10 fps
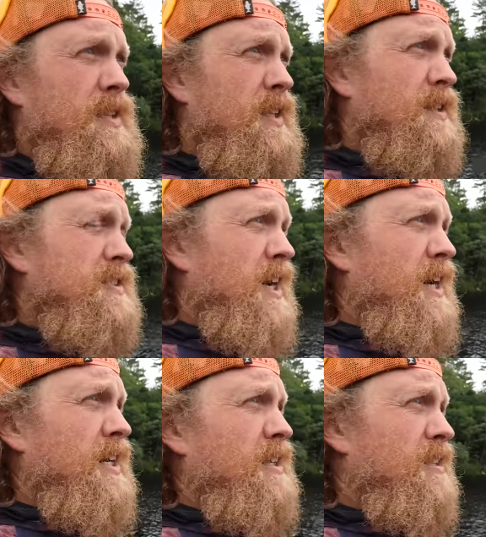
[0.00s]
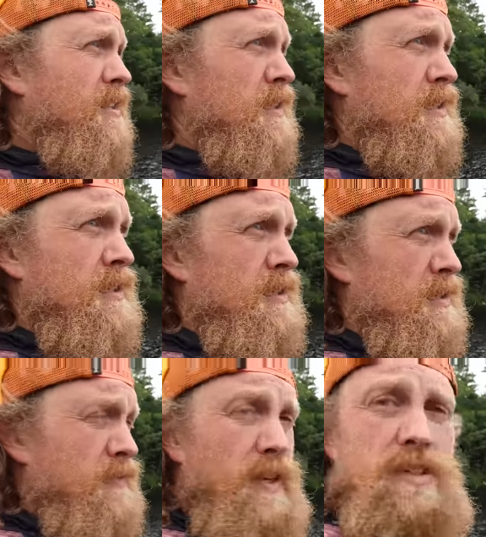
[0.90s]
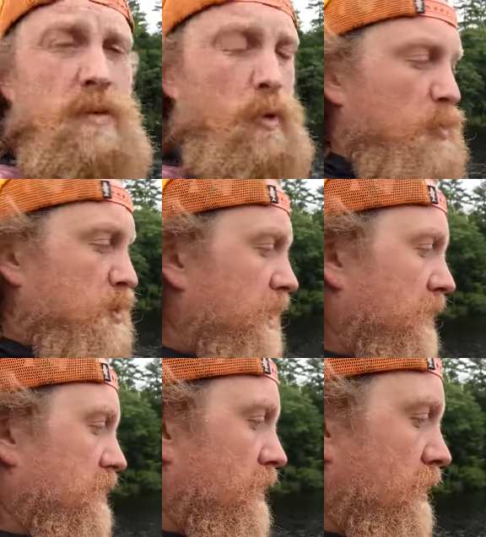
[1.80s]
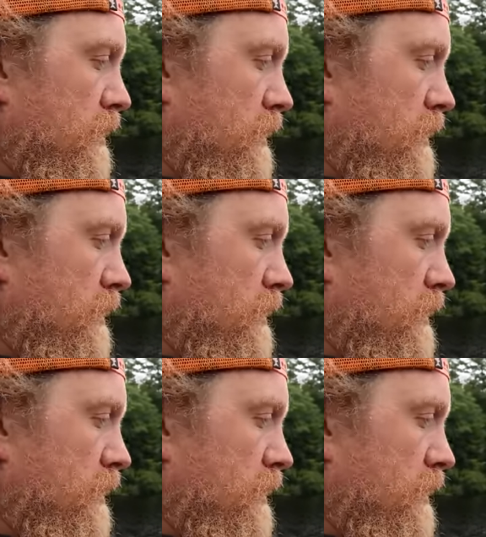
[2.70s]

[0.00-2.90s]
to the other side, find somewhere protected,